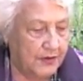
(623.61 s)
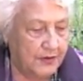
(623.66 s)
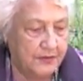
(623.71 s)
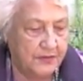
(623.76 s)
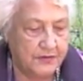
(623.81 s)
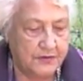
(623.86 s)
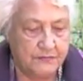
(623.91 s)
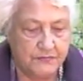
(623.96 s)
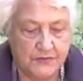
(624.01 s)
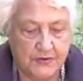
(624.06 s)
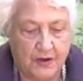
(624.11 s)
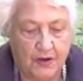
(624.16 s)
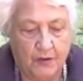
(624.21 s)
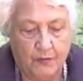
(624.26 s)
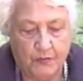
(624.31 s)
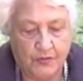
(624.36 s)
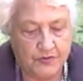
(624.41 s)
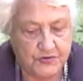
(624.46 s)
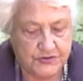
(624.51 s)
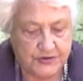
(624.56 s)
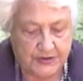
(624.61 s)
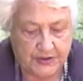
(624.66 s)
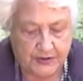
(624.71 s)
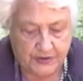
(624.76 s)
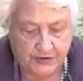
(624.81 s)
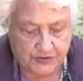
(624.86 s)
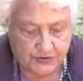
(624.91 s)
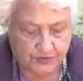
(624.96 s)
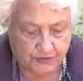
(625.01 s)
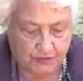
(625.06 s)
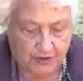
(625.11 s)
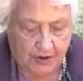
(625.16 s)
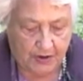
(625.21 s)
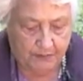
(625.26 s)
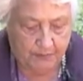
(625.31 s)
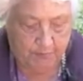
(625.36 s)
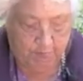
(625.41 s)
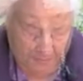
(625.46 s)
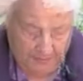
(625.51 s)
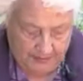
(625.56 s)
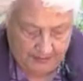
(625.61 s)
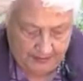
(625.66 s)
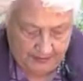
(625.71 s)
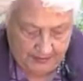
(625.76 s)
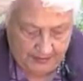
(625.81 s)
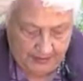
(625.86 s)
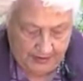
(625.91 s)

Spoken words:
it's almost indescribable.